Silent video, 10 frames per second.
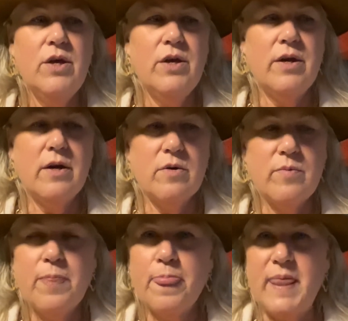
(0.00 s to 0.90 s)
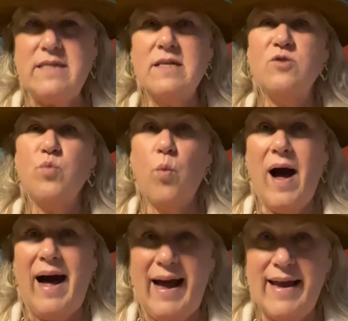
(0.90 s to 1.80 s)
you know, this is
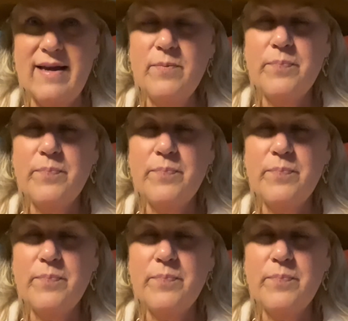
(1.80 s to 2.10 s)
why